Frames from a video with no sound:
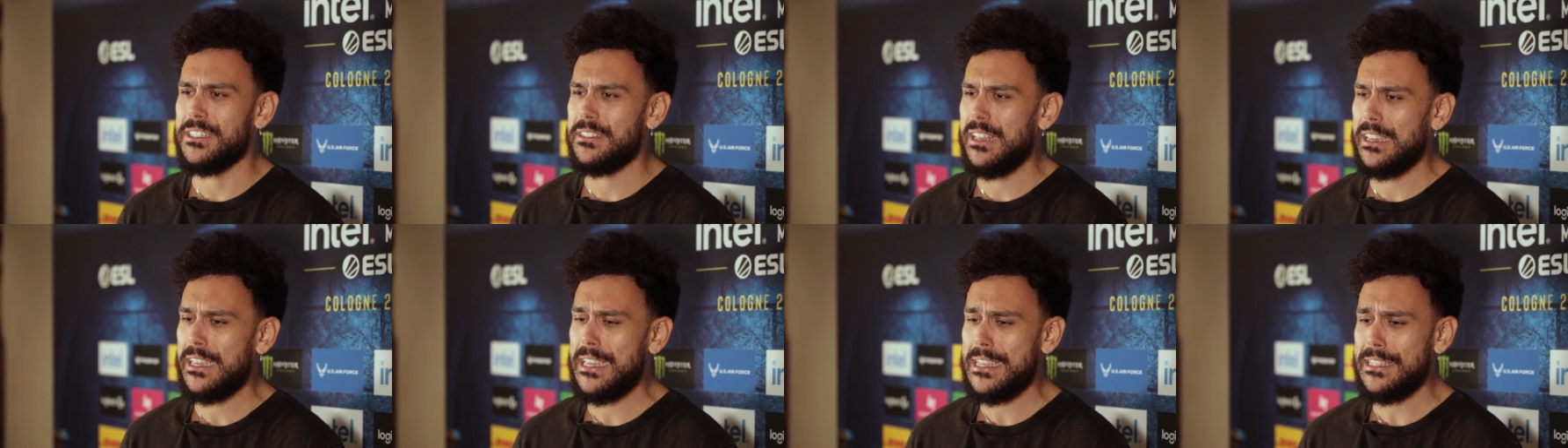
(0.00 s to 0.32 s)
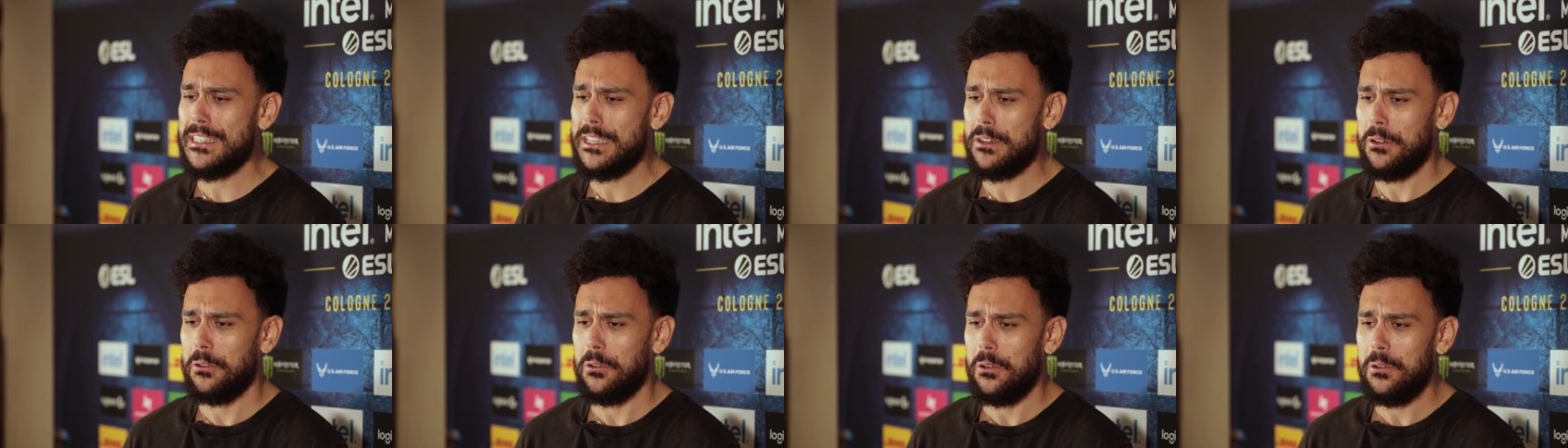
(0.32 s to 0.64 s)
She's like,
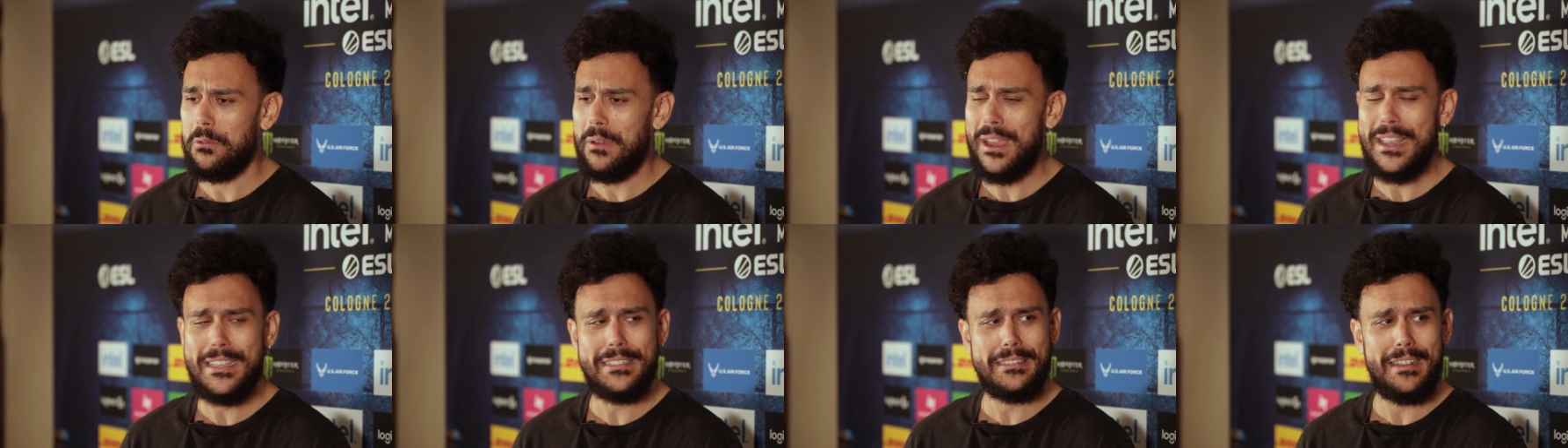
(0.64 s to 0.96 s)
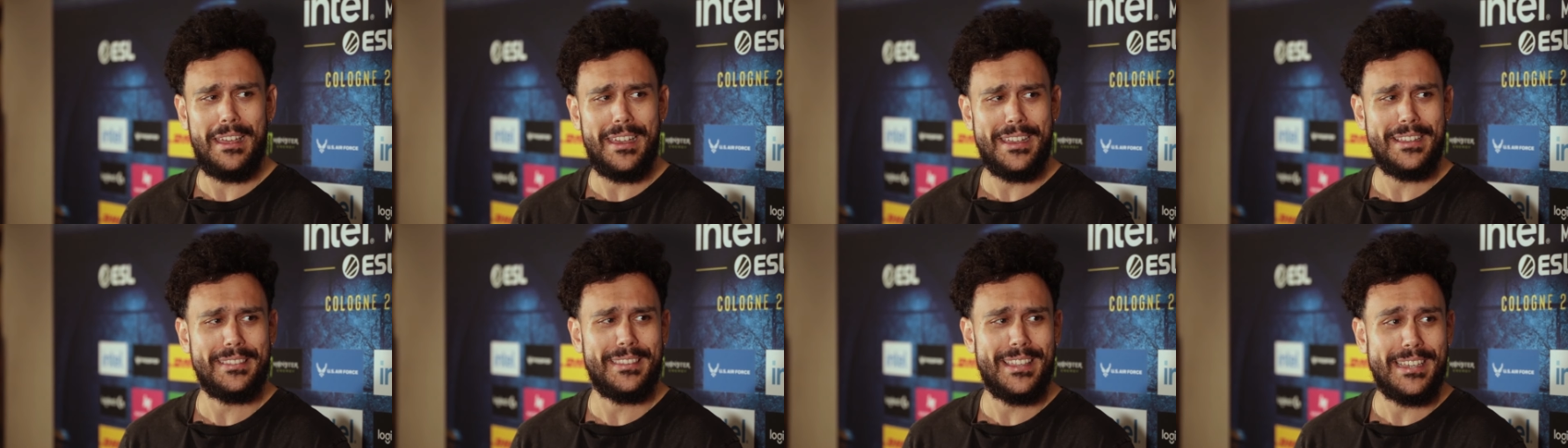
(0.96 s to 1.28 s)
is it always
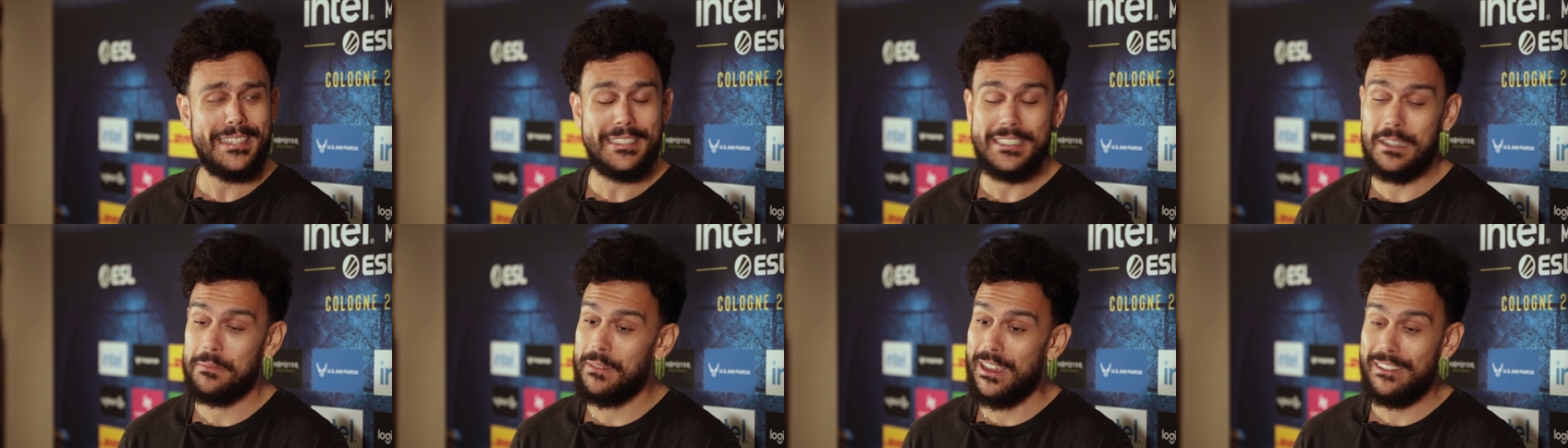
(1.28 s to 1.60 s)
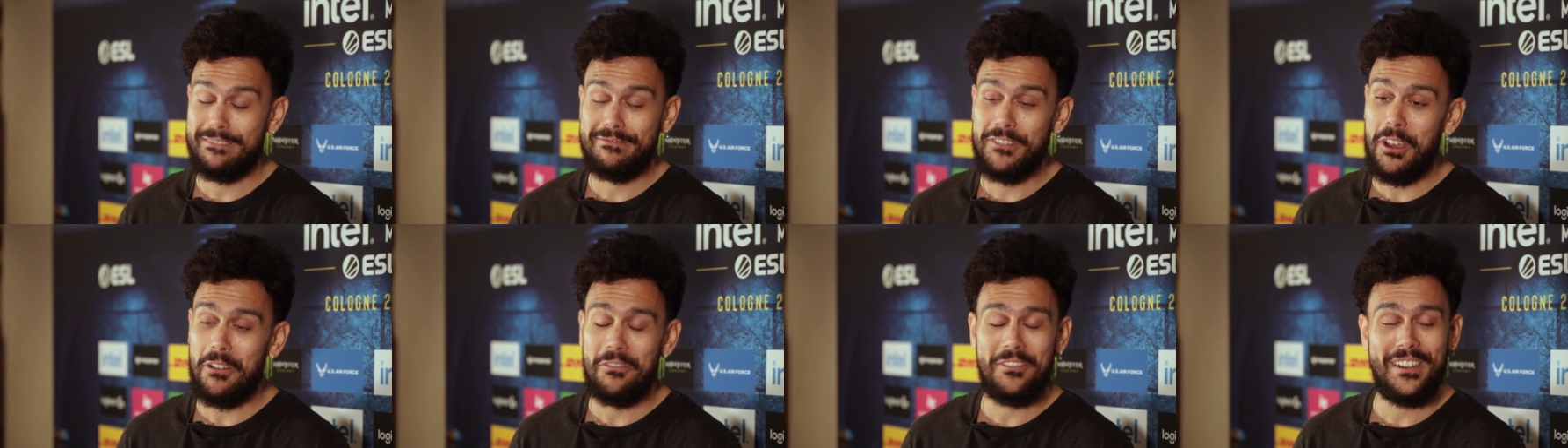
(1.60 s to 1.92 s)
like this? I'm
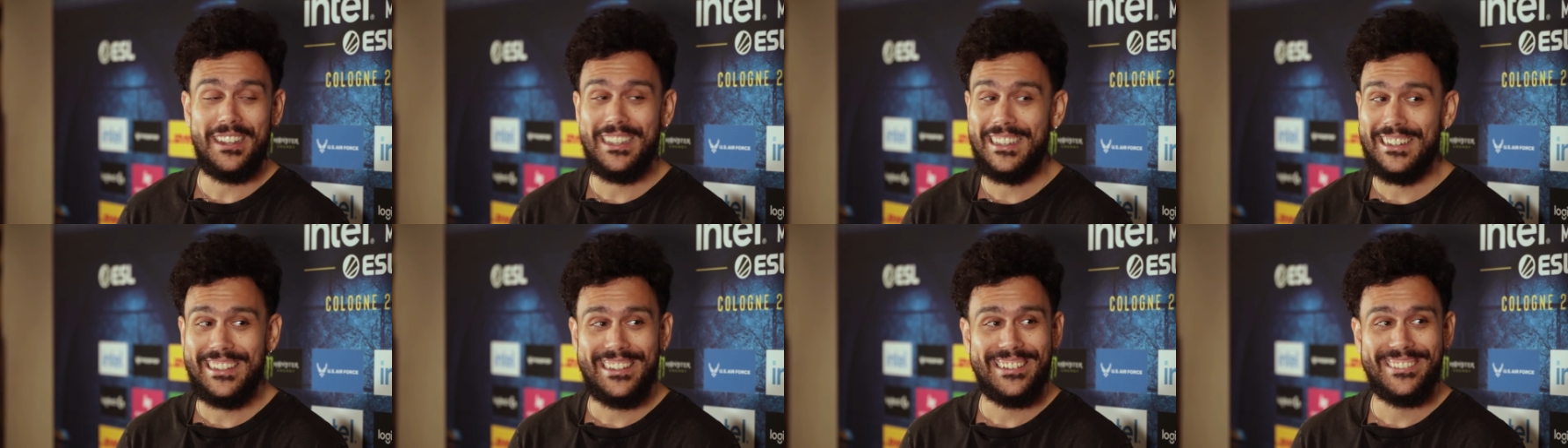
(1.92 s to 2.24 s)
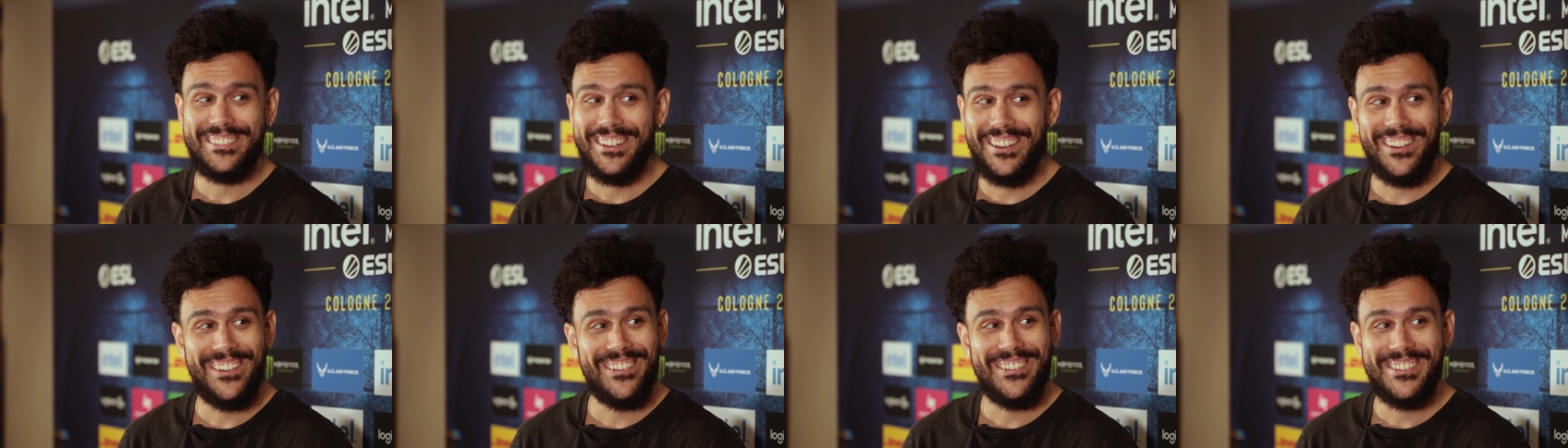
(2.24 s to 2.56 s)
like, not
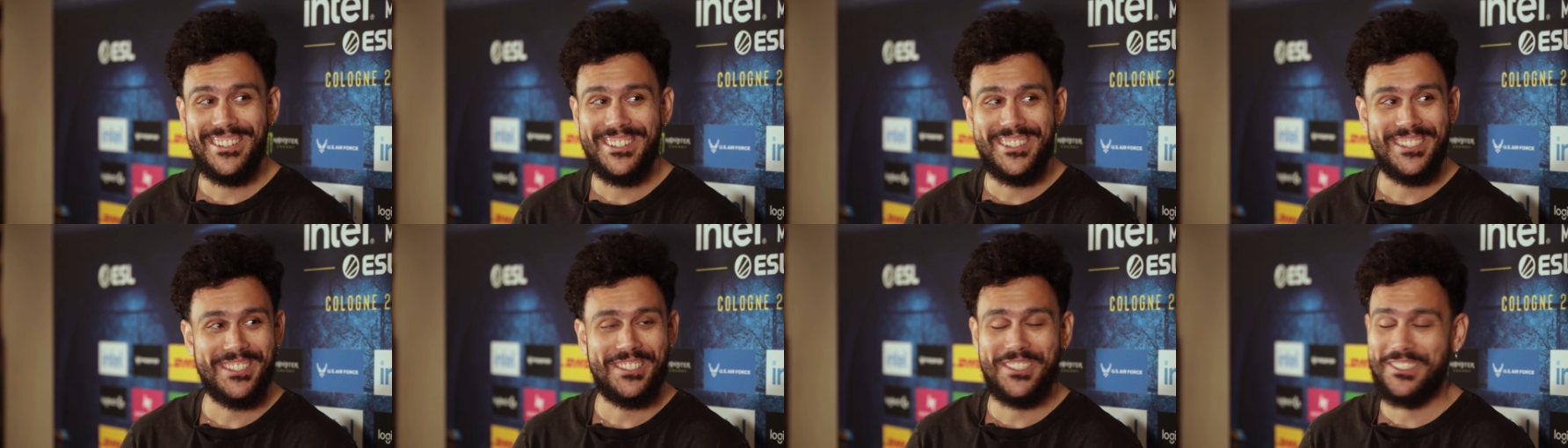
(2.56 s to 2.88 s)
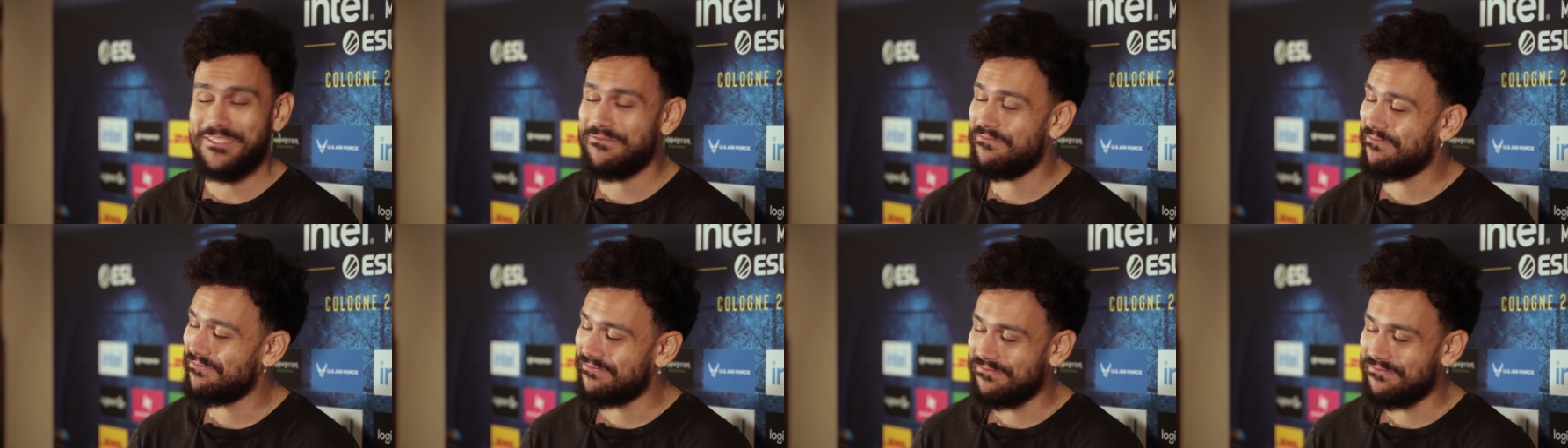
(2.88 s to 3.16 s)
really, no, you just